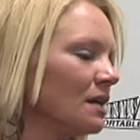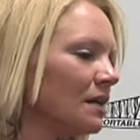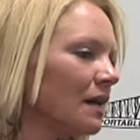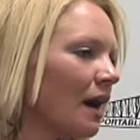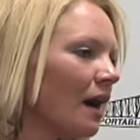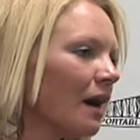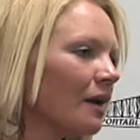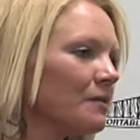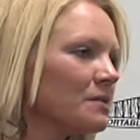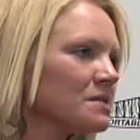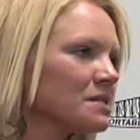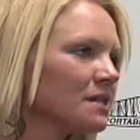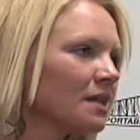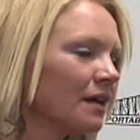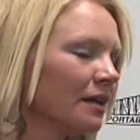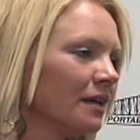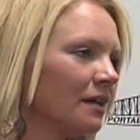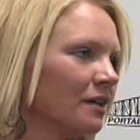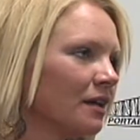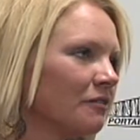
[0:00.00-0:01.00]
Yeah, I was
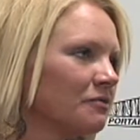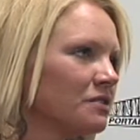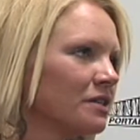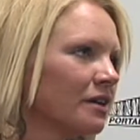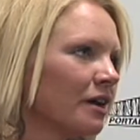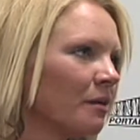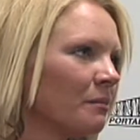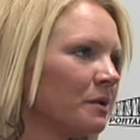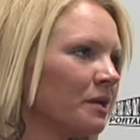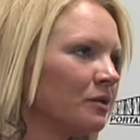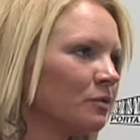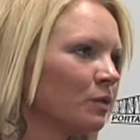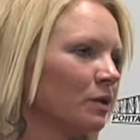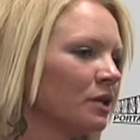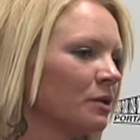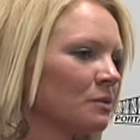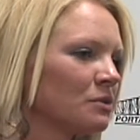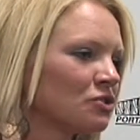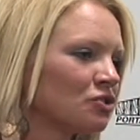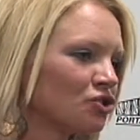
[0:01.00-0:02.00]
lucky enough to come in
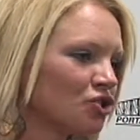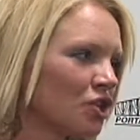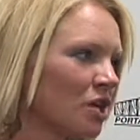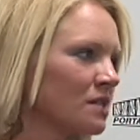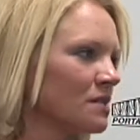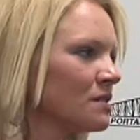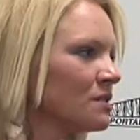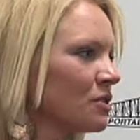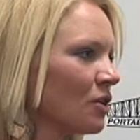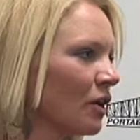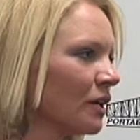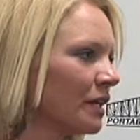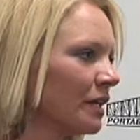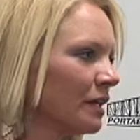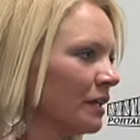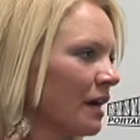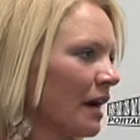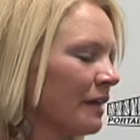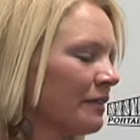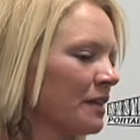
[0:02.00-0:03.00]
when it was just
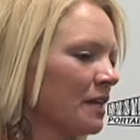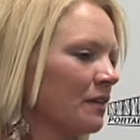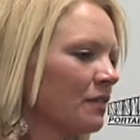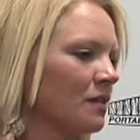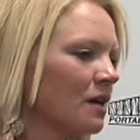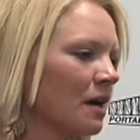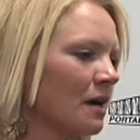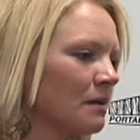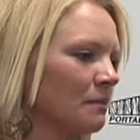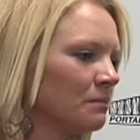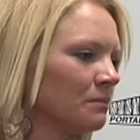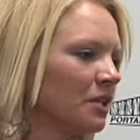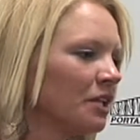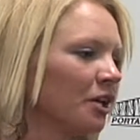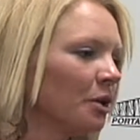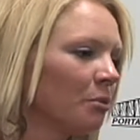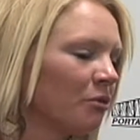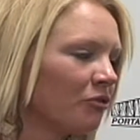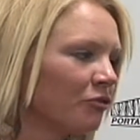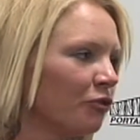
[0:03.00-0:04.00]
starting. I think the
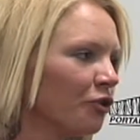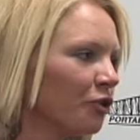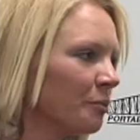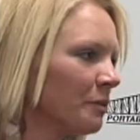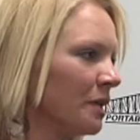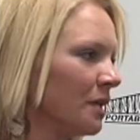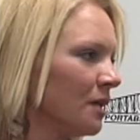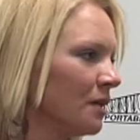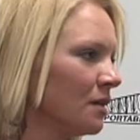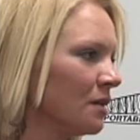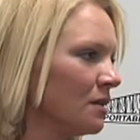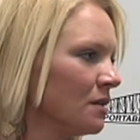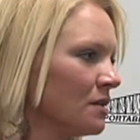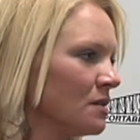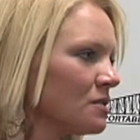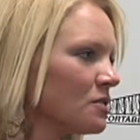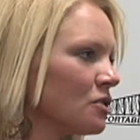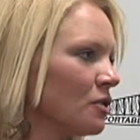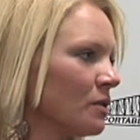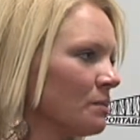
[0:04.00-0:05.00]
year before me,
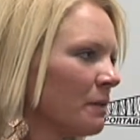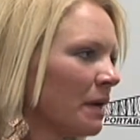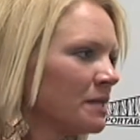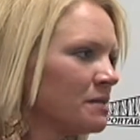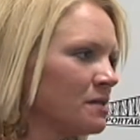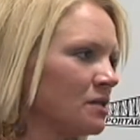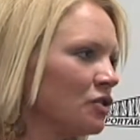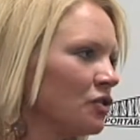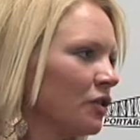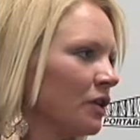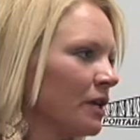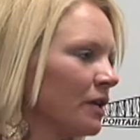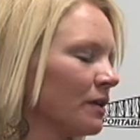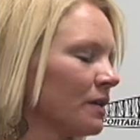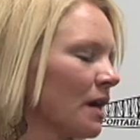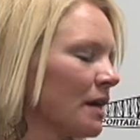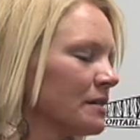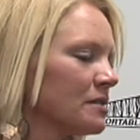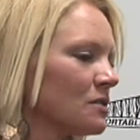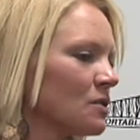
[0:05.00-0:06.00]
so my senior year
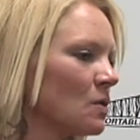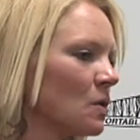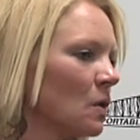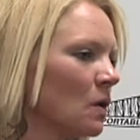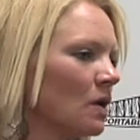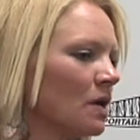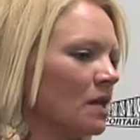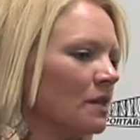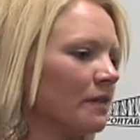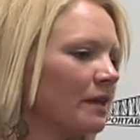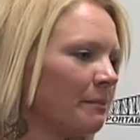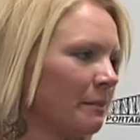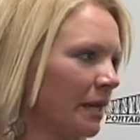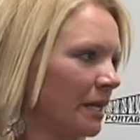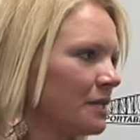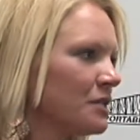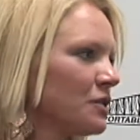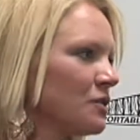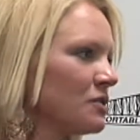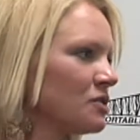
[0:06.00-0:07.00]
in high school, they
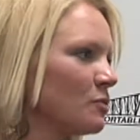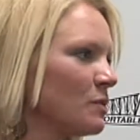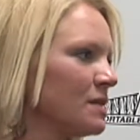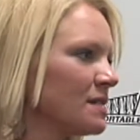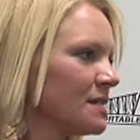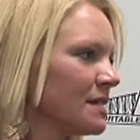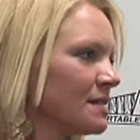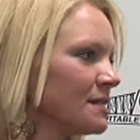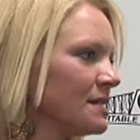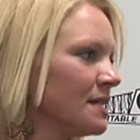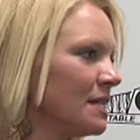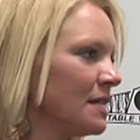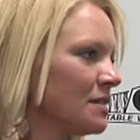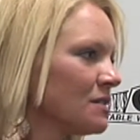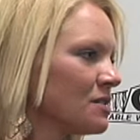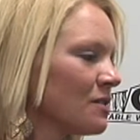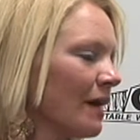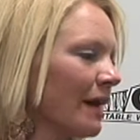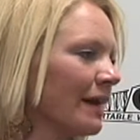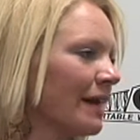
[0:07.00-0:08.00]
made it to the Sweet
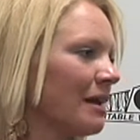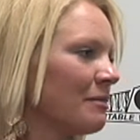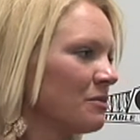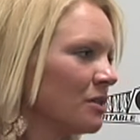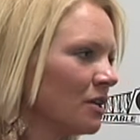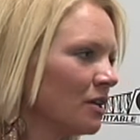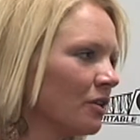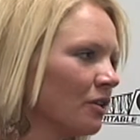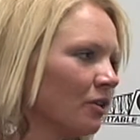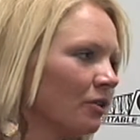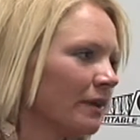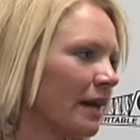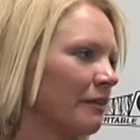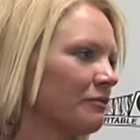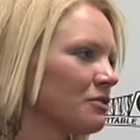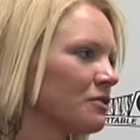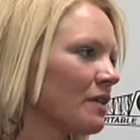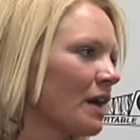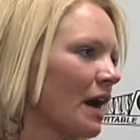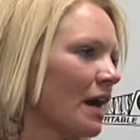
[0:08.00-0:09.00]
16. So I came the year
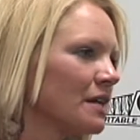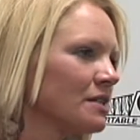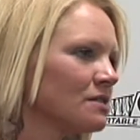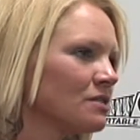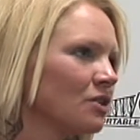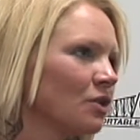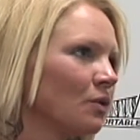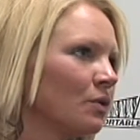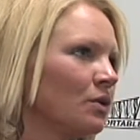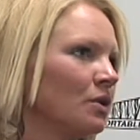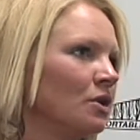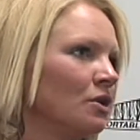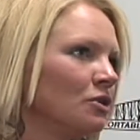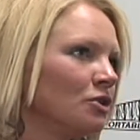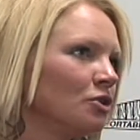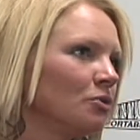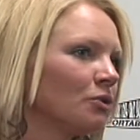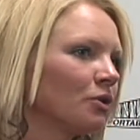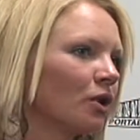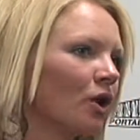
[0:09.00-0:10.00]
after that. And so
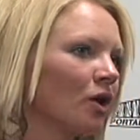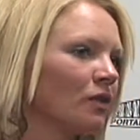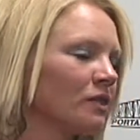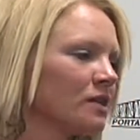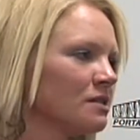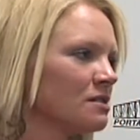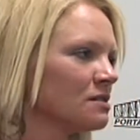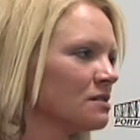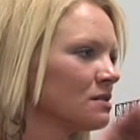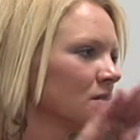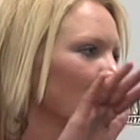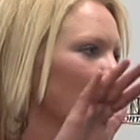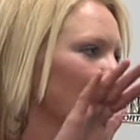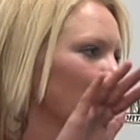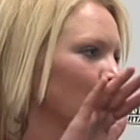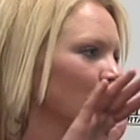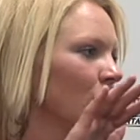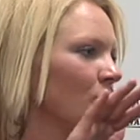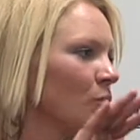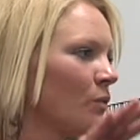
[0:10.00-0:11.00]
you were on this
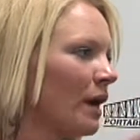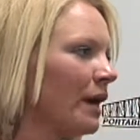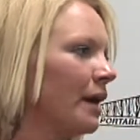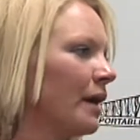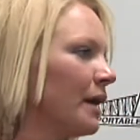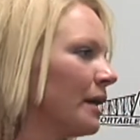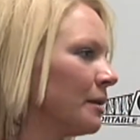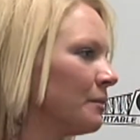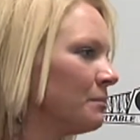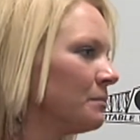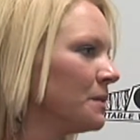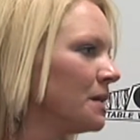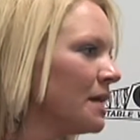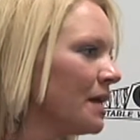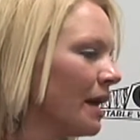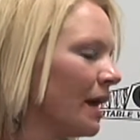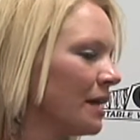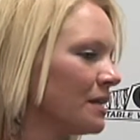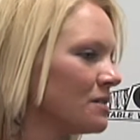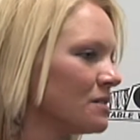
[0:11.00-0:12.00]
the way up.
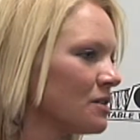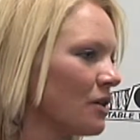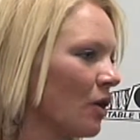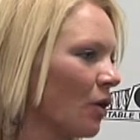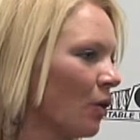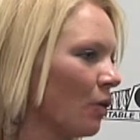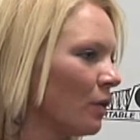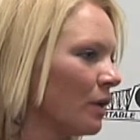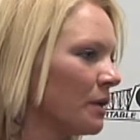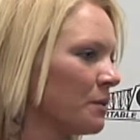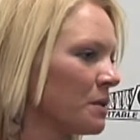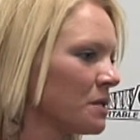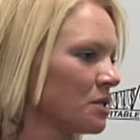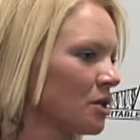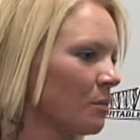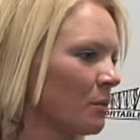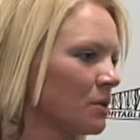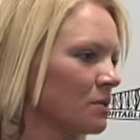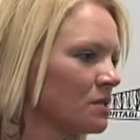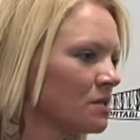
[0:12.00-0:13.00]
And so it was
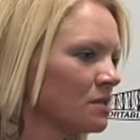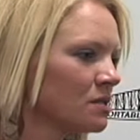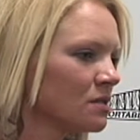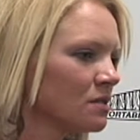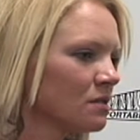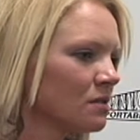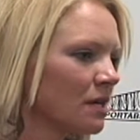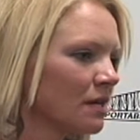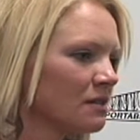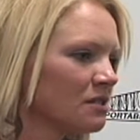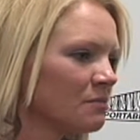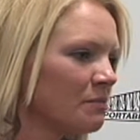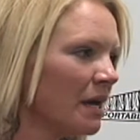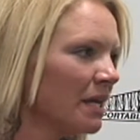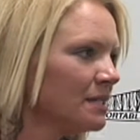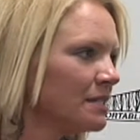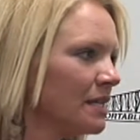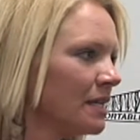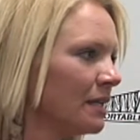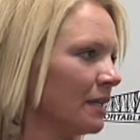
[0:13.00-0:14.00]
almost
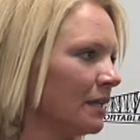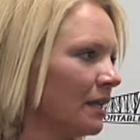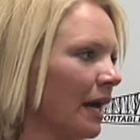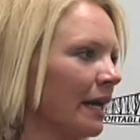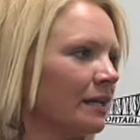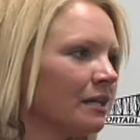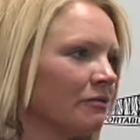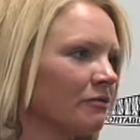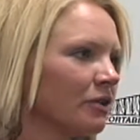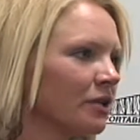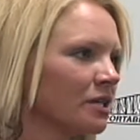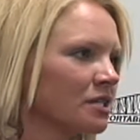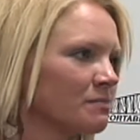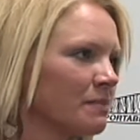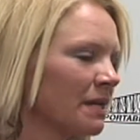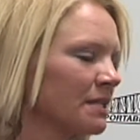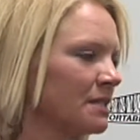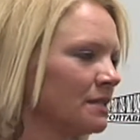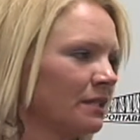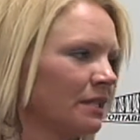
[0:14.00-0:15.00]
expected, and I never
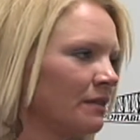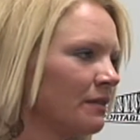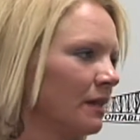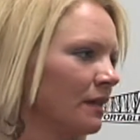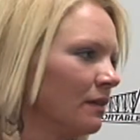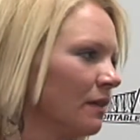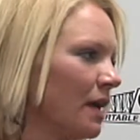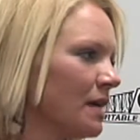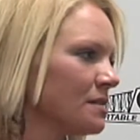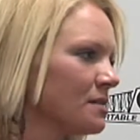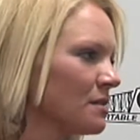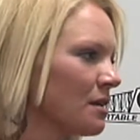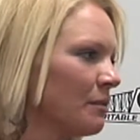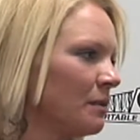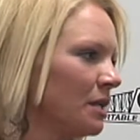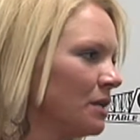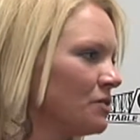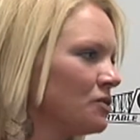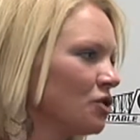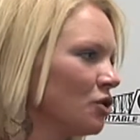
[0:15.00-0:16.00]
expected anything less
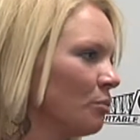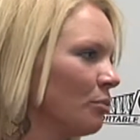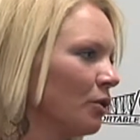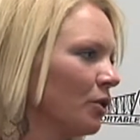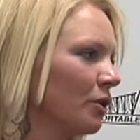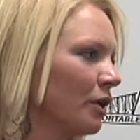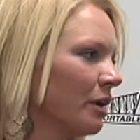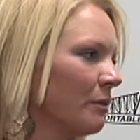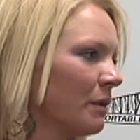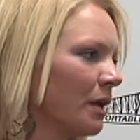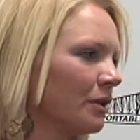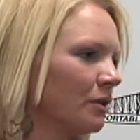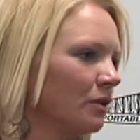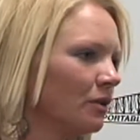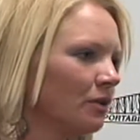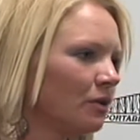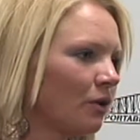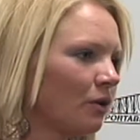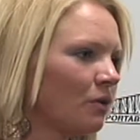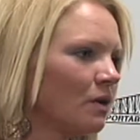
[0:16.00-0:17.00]
coming into the program. I
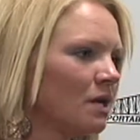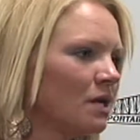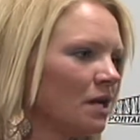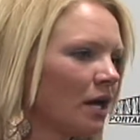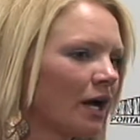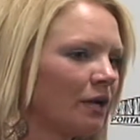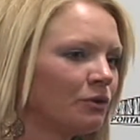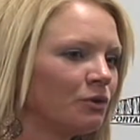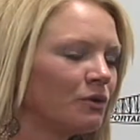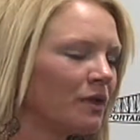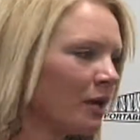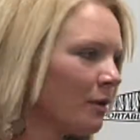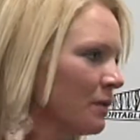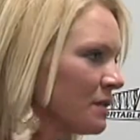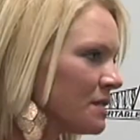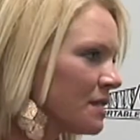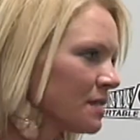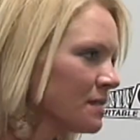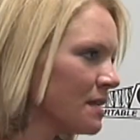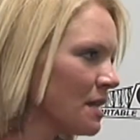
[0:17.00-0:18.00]
knew they
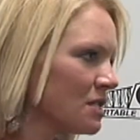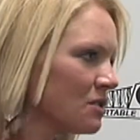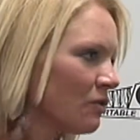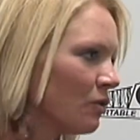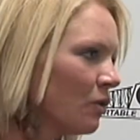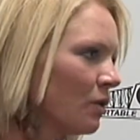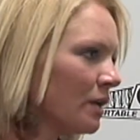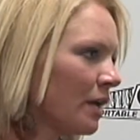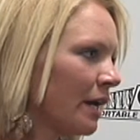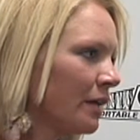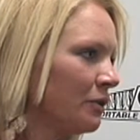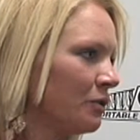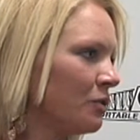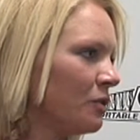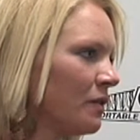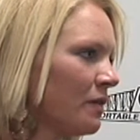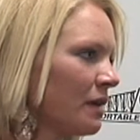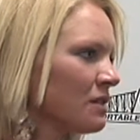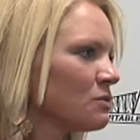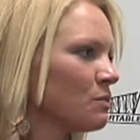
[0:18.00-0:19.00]
were successful, and I
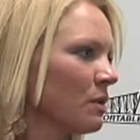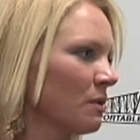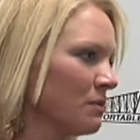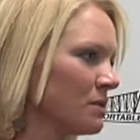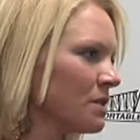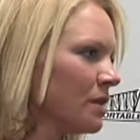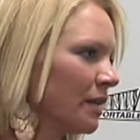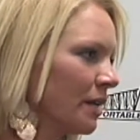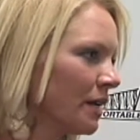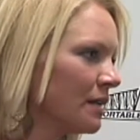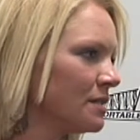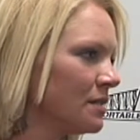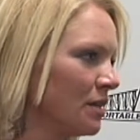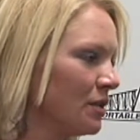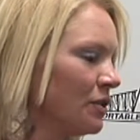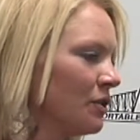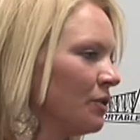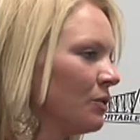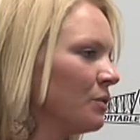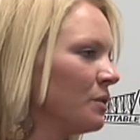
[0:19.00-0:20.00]
knew that that's what was going to
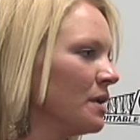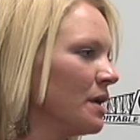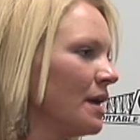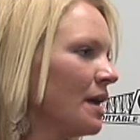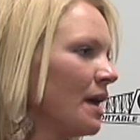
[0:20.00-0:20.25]
continue.